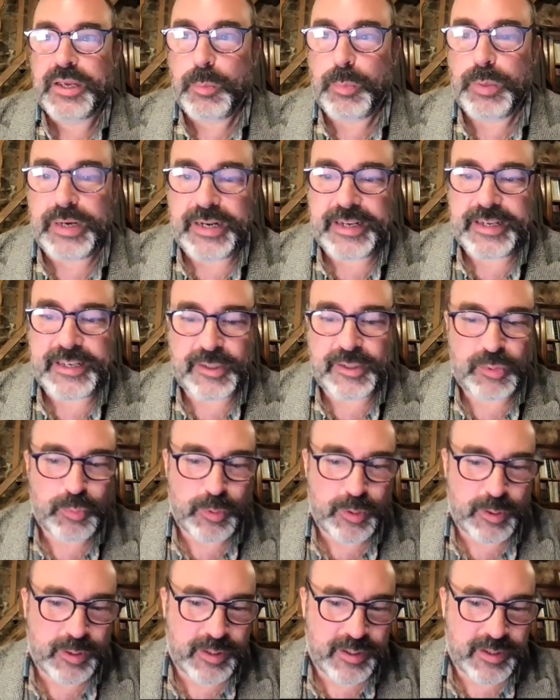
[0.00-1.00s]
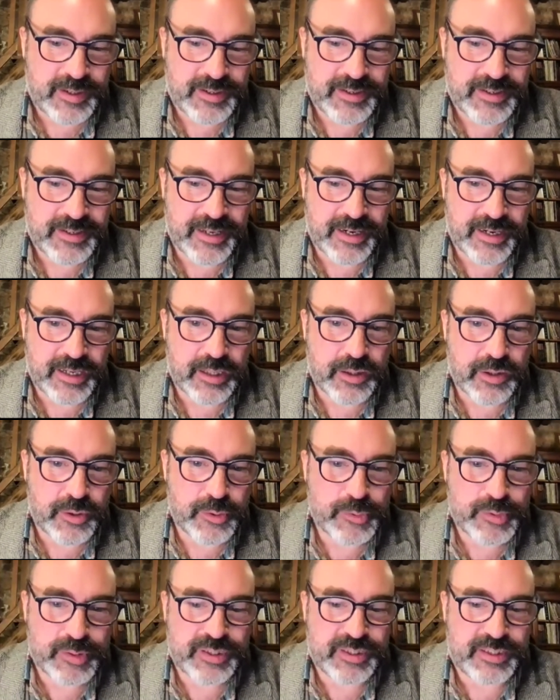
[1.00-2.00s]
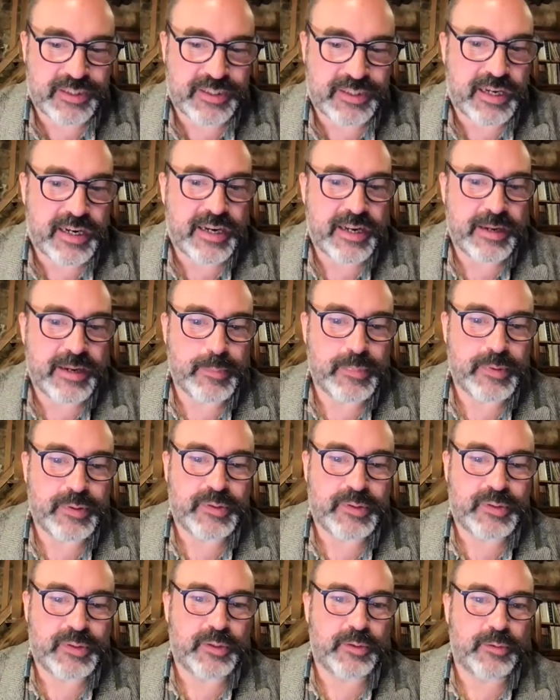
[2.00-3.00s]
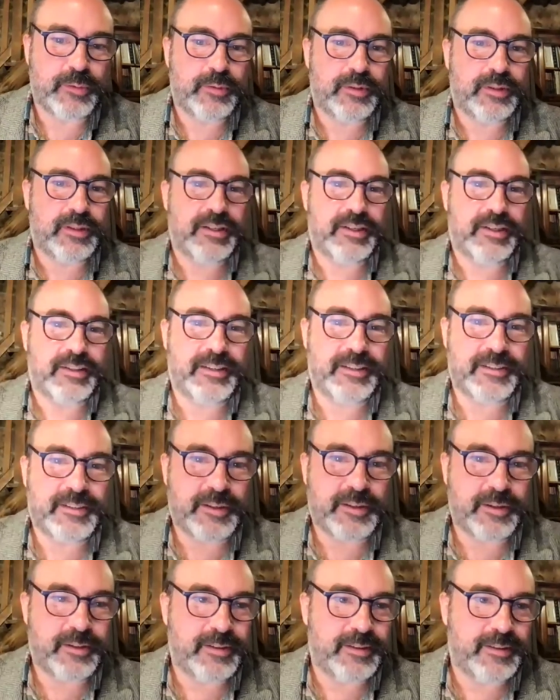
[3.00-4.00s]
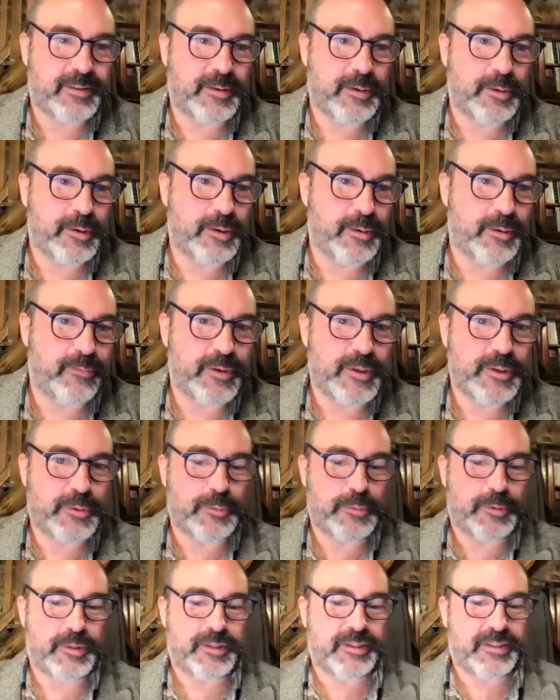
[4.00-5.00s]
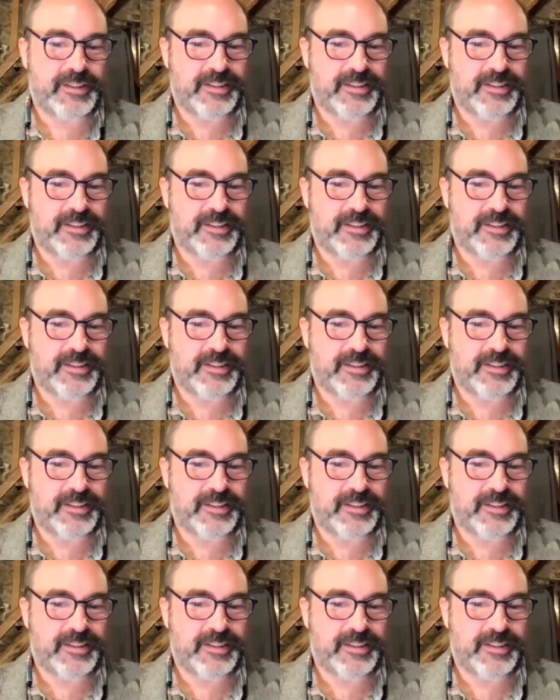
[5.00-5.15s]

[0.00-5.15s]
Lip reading: But I guess we're getting close to time, so let's go to your visual.